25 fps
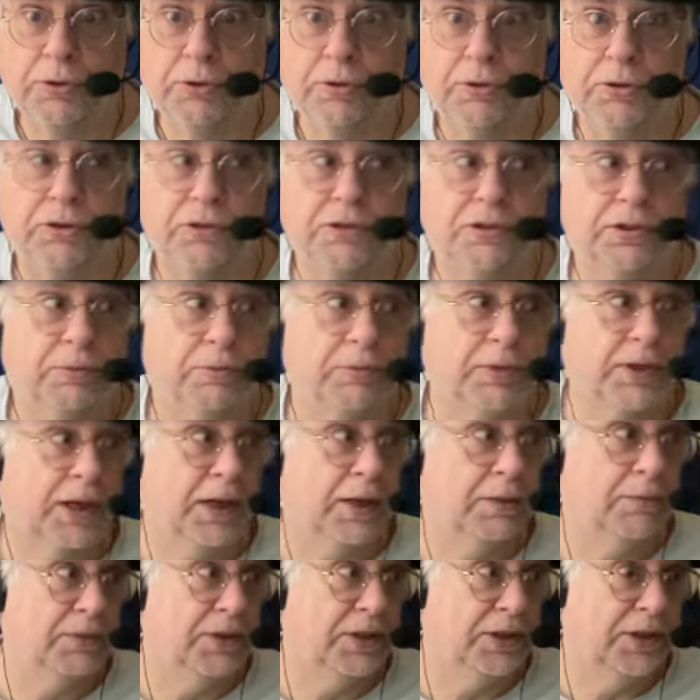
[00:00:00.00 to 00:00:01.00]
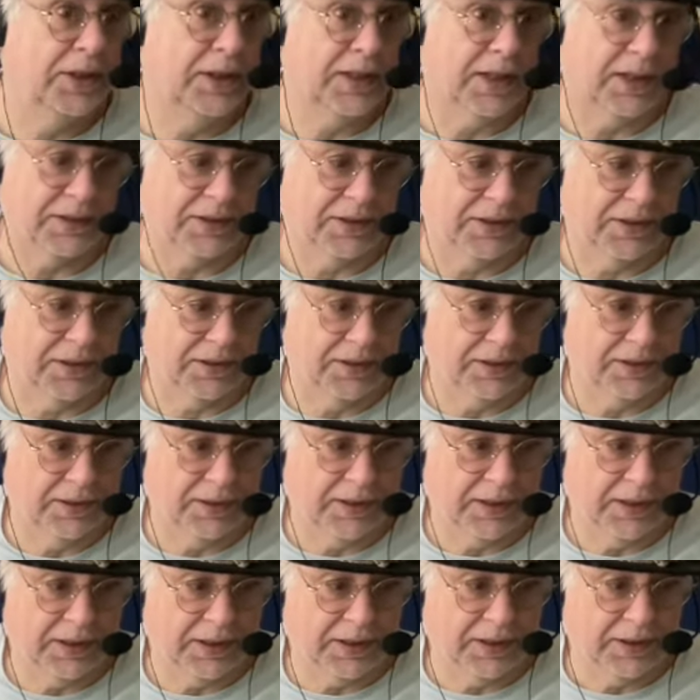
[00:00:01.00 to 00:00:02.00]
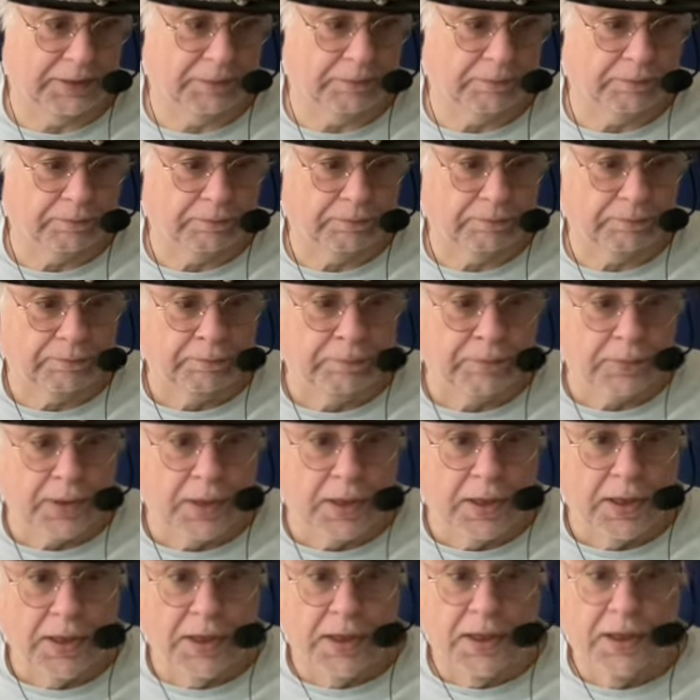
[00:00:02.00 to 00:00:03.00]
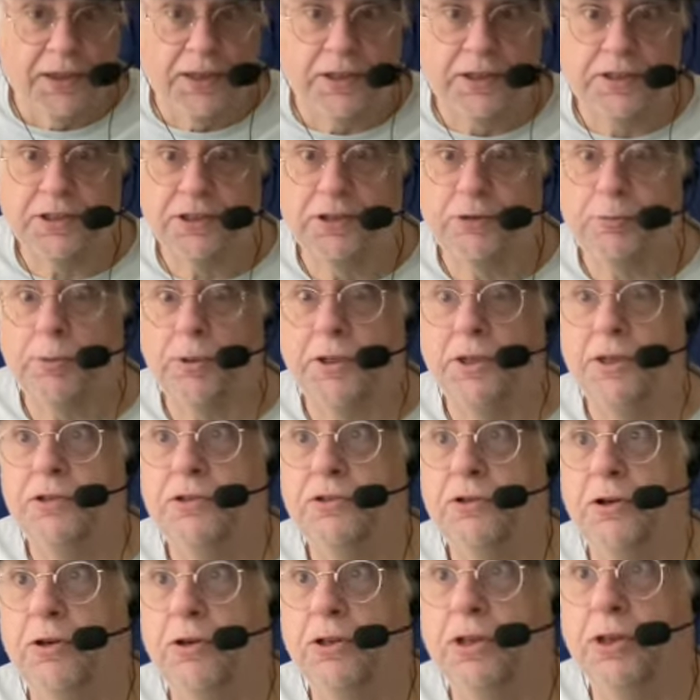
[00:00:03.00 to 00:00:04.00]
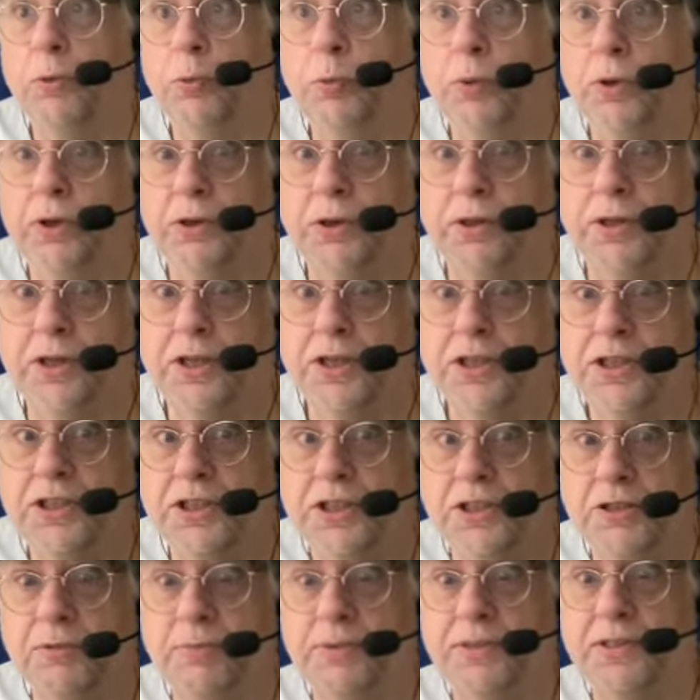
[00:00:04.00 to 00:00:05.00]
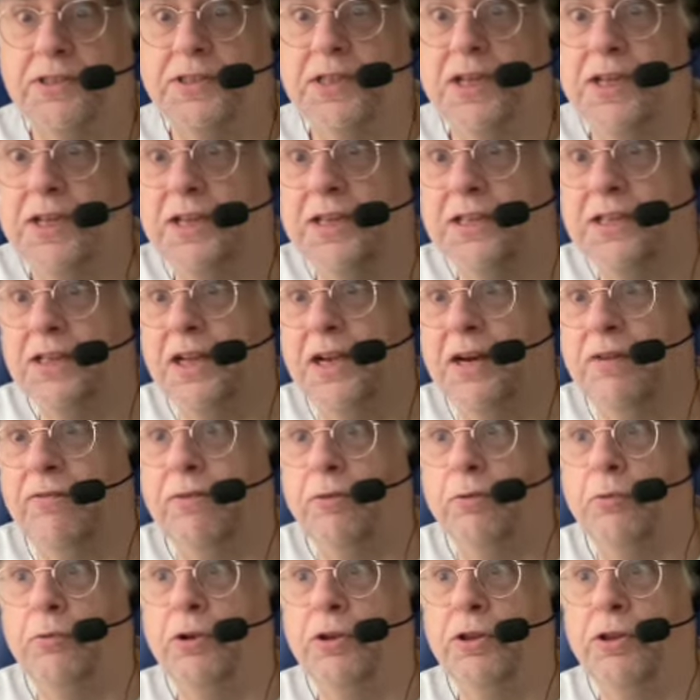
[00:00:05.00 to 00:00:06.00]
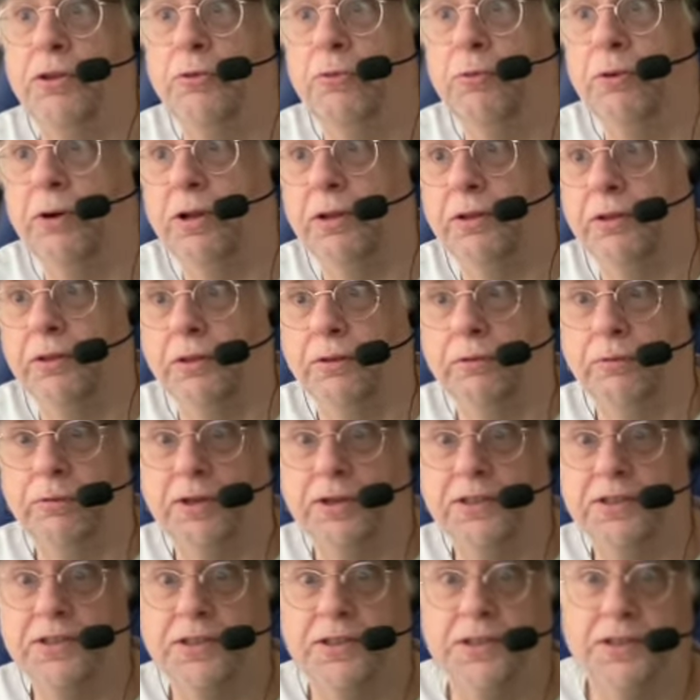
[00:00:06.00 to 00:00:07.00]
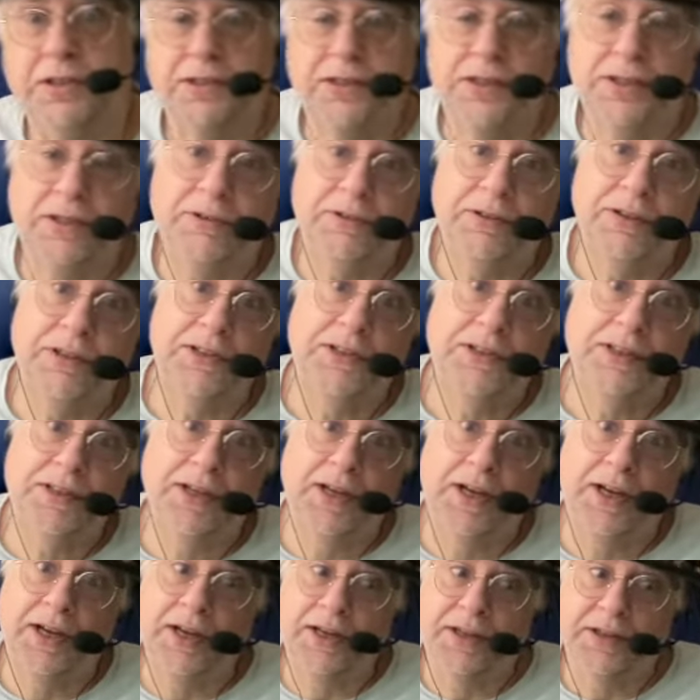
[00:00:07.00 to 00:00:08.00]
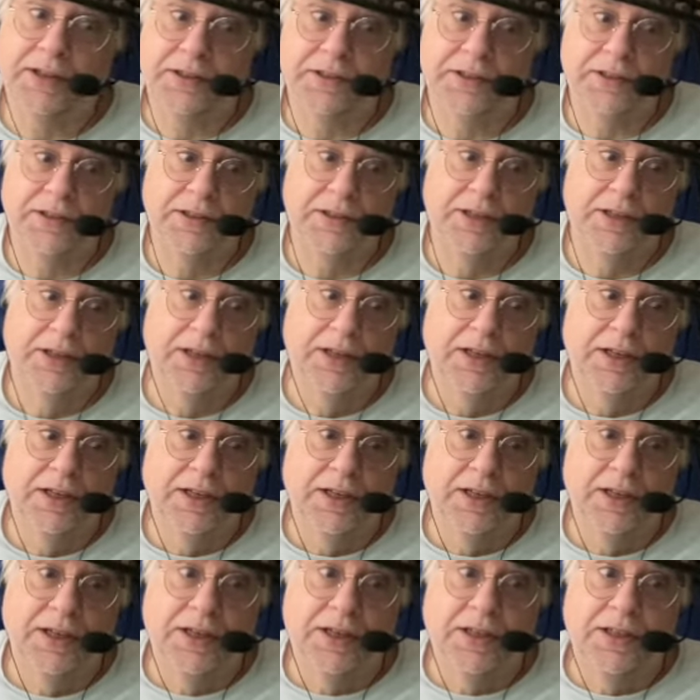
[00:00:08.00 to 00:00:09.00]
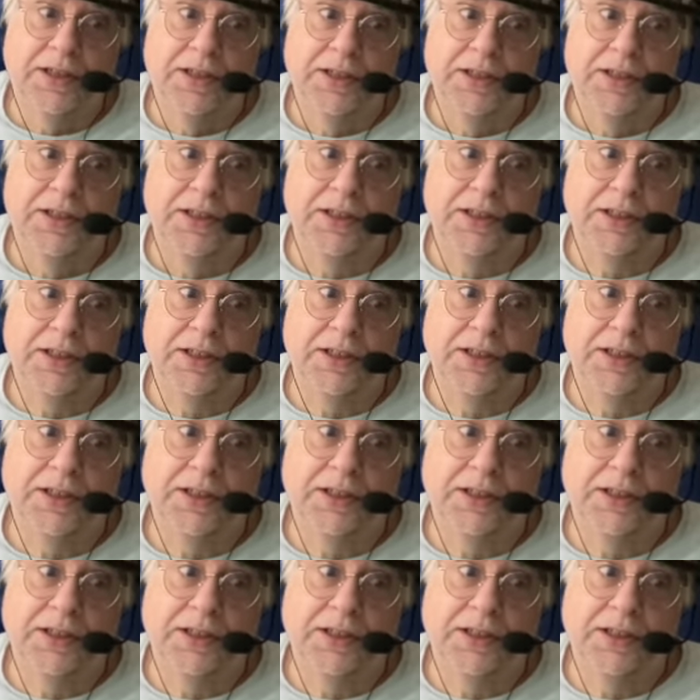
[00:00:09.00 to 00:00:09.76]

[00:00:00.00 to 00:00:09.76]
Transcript: on and sometimes she doesn't. And this explains all the weird things she's been saying to everyone throughout the rest of the series as she